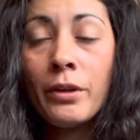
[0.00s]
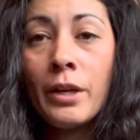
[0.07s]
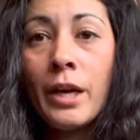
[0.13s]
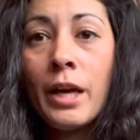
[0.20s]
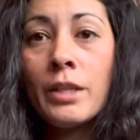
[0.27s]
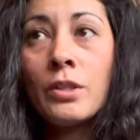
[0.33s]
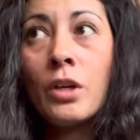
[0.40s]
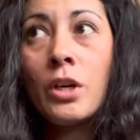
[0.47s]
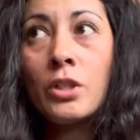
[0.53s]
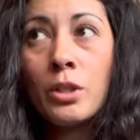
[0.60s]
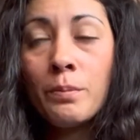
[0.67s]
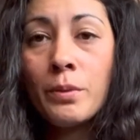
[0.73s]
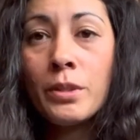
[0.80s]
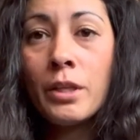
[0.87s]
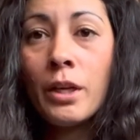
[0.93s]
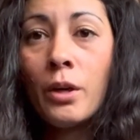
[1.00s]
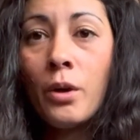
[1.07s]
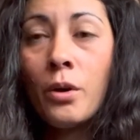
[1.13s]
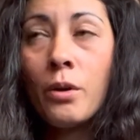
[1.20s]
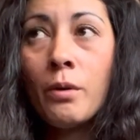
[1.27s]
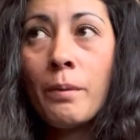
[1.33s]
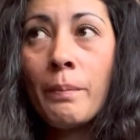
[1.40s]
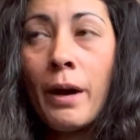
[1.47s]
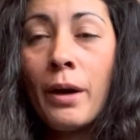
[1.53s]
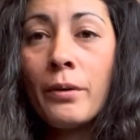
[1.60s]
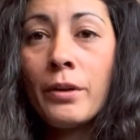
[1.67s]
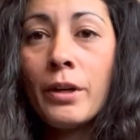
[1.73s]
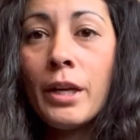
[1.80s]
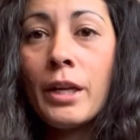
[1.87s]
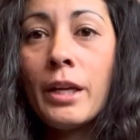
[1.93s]
It has 100% cocoa
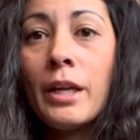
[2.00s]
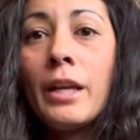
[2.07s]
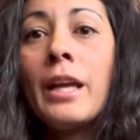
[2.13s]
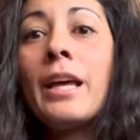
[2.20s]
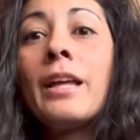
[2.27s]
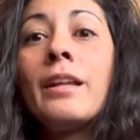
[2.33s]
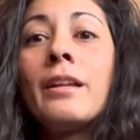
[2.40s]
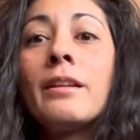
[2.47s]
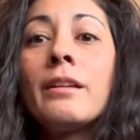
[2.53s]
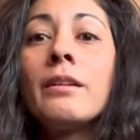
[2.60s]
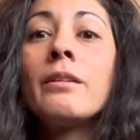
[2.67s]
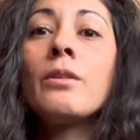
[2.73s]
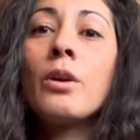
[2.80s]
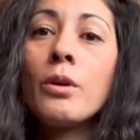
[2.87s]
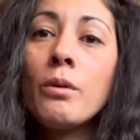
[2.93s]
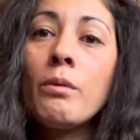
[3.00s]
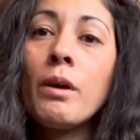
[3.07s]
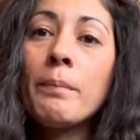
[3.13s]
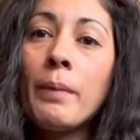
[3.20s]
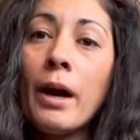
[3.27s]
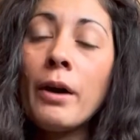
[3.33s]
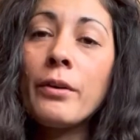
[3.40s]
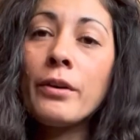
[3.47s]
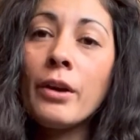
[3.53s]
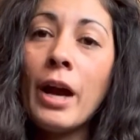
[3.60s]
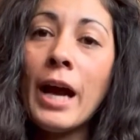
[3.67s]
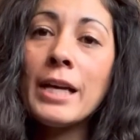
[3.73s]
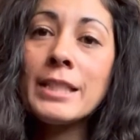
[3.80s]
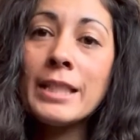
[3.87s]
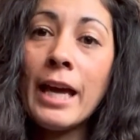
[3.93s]
powder in it, and cocoa powder
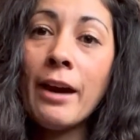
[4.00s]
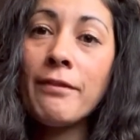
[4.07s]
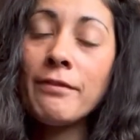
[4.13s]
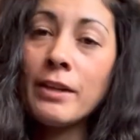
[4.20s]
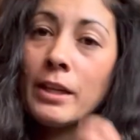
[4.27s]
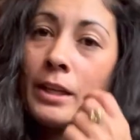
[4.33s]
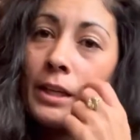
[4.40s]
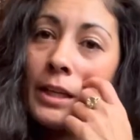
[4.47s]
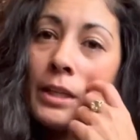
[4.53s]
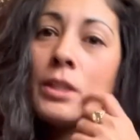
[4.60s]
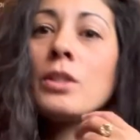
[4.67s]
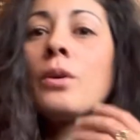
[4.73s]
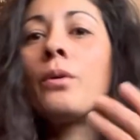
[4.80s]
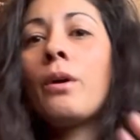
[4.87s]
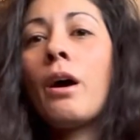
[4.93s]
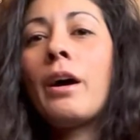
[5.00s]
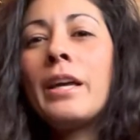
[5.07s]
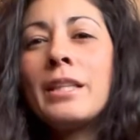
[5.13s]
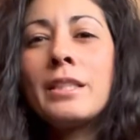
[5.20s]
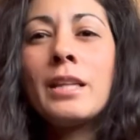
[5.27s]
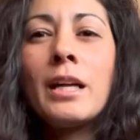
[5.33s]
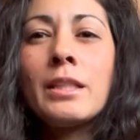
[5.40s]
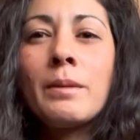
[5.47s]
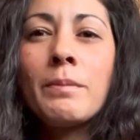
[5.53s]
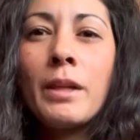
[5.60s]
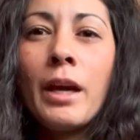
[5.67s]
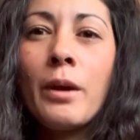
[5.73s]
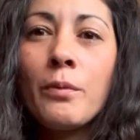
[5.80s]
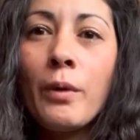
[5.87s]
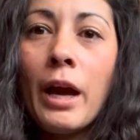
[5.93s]
has caffeine in it. So it's not something
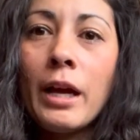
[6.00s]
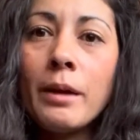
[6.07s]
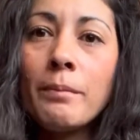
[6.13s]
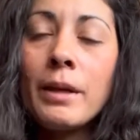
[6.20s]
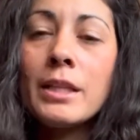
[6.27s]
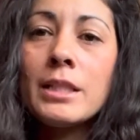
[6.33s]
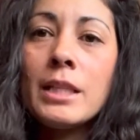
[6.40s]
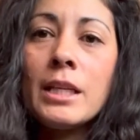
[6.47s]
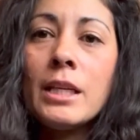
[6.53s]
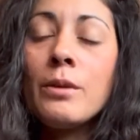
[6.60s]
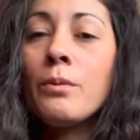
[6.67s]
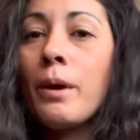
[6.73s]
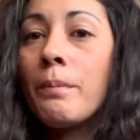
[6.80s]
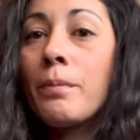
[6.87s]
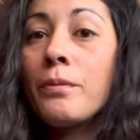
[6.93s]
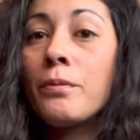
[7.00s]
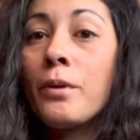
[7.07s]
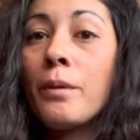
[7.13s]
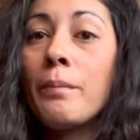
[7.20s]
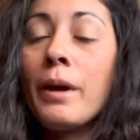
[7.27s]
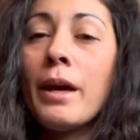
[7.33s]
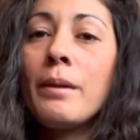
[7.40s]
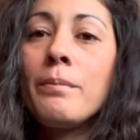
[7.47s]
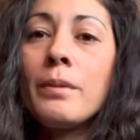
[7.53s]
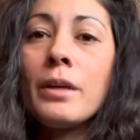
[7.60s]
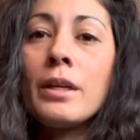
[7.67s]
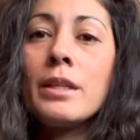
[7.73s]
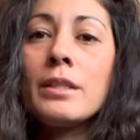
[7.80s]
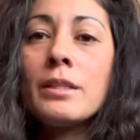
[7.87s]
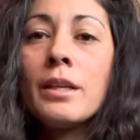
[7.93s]
I'd recommend to eat right before bed
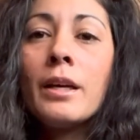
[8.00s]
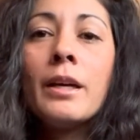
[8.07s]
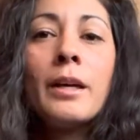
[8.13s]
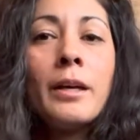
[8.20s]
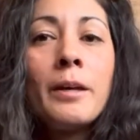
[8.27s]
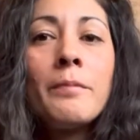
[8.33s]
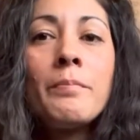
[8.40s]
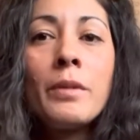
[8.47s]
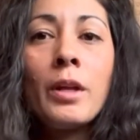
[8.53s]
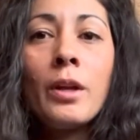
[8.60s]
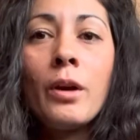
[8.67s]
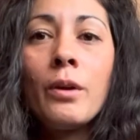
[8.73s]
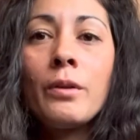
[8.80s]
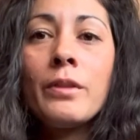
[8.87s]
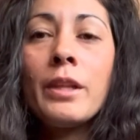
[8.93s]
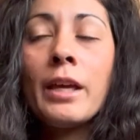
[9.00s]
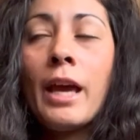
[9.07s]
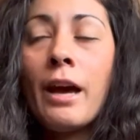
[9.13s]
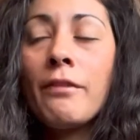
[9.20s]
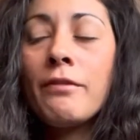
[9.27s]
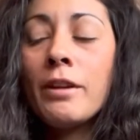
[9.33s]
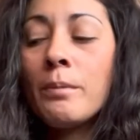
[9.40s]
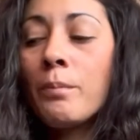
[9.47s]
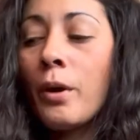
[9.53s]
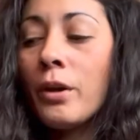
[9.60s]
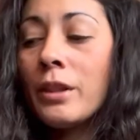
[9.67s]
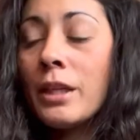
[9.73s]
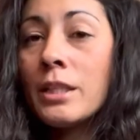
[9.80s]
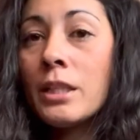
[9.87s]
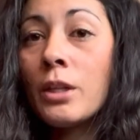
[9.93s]
because, you know, the caffeine part
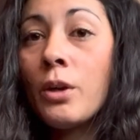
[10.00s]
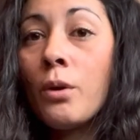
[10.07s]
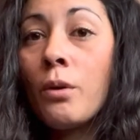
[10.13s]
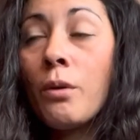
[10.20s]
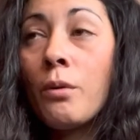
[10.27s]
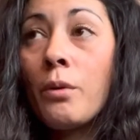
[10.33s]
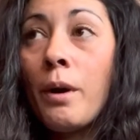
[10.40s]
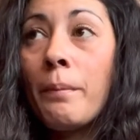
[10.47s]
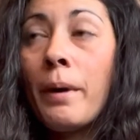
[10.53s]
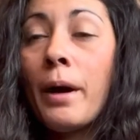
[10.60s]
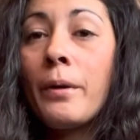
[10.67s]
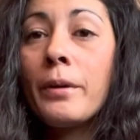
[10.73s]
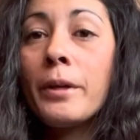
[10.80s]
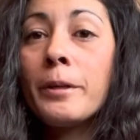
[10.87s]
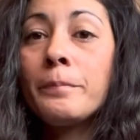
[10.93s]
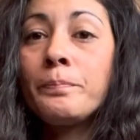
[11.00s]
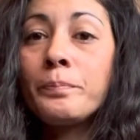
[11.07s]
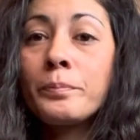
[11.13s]
that's in cocoa powder.